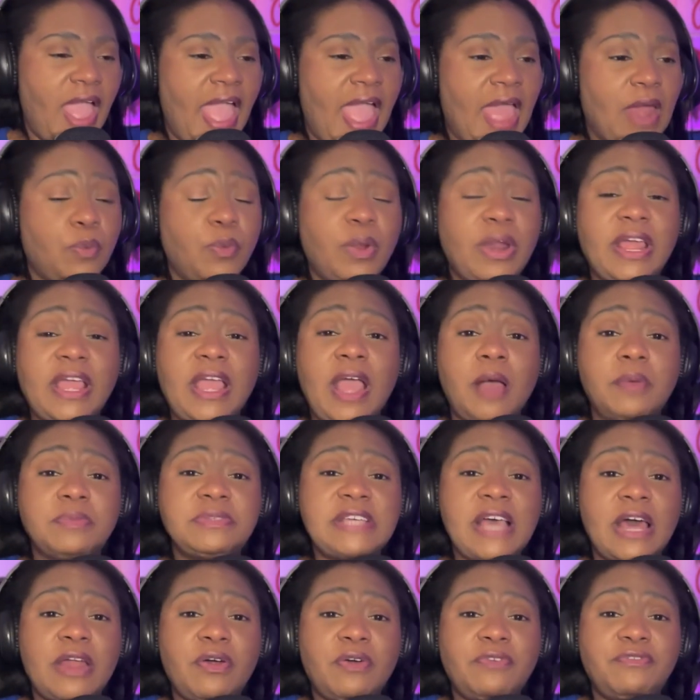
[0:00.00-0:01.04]
And when it
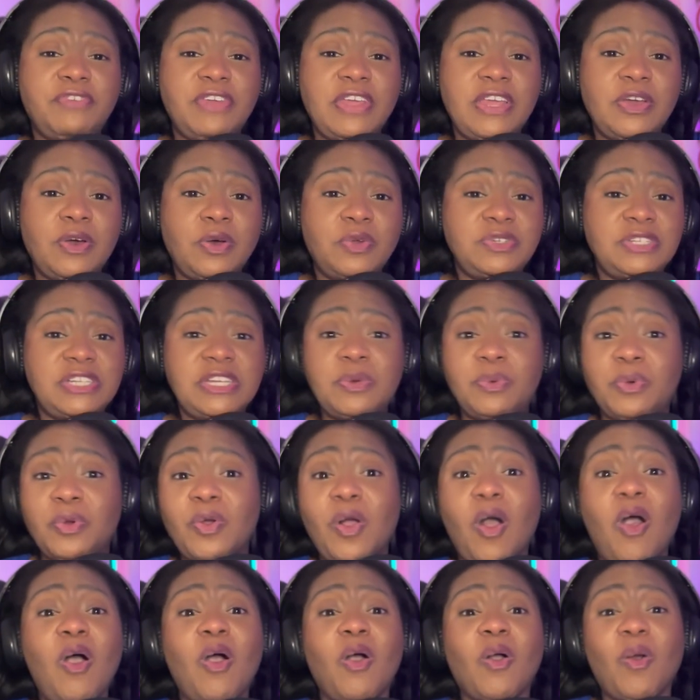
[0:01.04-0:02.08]
comes out on VOD,
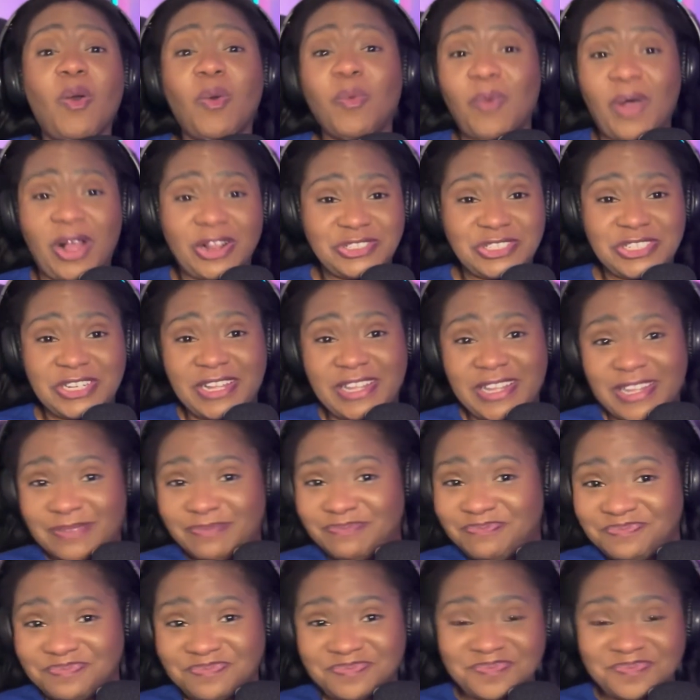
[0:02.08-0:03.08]
we're all going to watch it again.